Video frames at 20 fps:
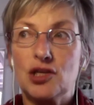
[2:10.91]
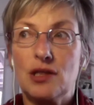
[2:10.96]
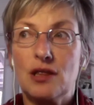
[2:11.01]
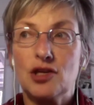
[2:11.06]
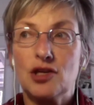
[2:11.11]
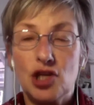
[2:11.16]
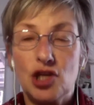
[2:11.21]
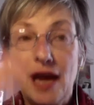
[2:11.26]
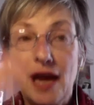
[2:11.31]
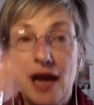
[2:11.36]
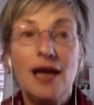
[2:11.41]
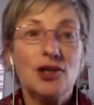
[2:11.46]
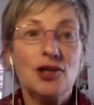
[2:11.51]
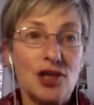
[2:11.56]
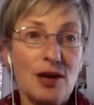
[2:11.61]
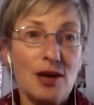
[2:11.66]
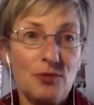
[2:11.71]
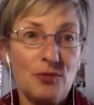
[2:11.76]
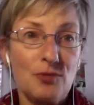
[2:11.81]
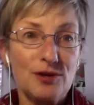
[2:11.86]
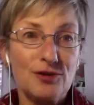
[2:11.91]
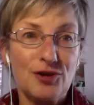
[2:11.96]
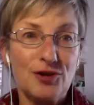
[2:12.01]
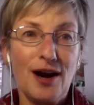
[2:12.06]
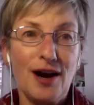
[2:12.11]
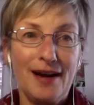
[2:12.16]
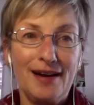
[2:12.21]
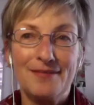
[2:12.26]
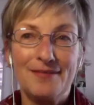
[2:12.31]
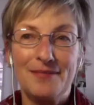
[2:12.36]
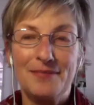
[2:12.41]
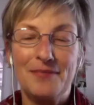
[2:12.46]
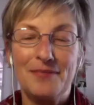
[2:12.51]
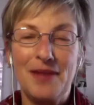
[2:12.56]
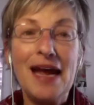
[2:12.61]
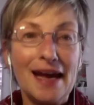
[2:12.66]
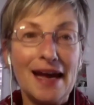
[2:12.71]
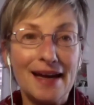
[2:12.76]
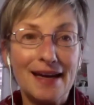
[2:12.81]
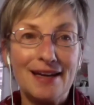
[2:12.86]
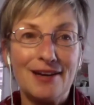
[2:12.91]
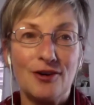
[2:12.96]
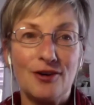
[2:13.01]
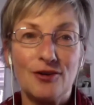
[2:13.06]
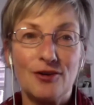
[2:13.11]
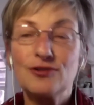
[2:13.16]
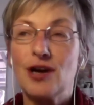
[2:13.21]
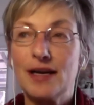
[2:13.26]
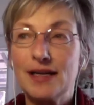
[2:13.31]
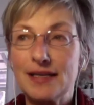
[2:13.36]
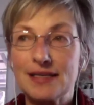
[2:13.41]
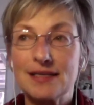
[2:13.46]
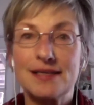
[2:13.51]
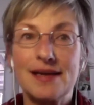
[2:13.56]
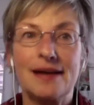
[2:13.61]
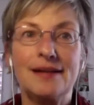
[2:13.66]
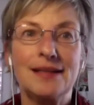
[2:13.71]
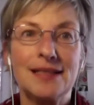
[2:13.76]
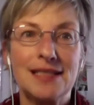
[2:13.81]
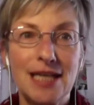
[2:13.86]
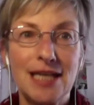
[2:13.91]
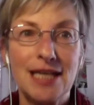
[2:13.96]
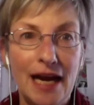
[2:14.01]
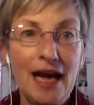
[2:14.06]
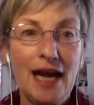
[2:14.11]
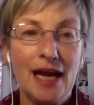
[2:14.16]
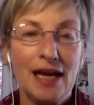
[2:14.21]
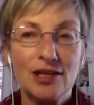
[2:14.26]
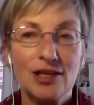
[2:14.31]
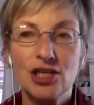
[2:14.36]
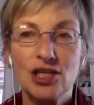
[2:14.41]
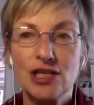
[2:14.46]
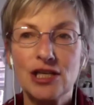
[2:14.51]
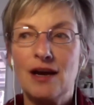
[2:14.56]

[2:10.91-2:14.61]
the change that we're trying to make you know trying to sell change